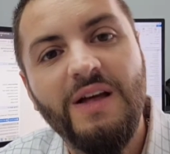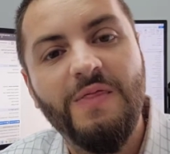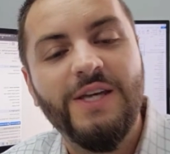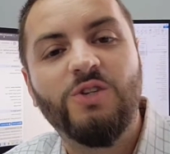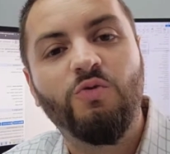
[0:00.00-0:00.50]

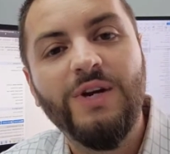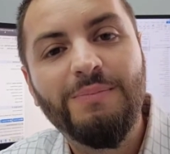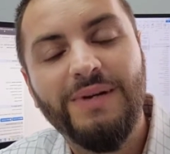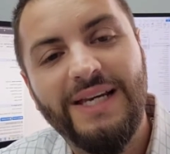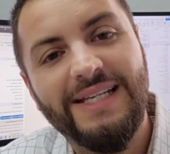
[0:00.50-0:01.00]
This
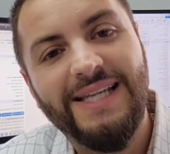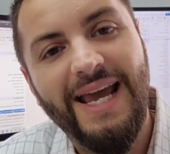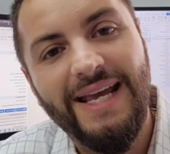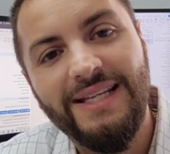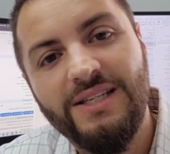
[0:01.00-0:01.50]
REAP
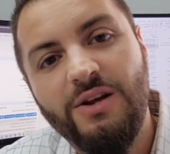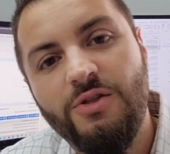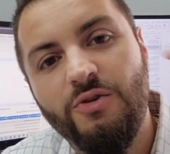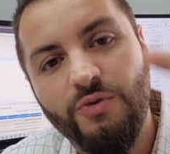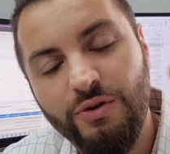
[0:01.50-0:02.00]
contains
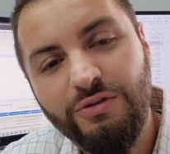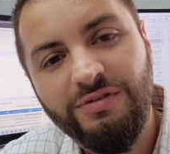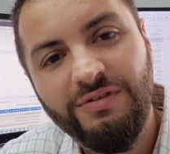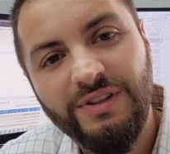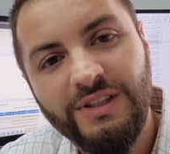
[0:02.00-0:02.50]
the
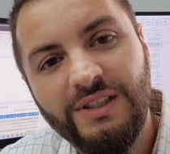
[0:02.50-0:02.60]
roof,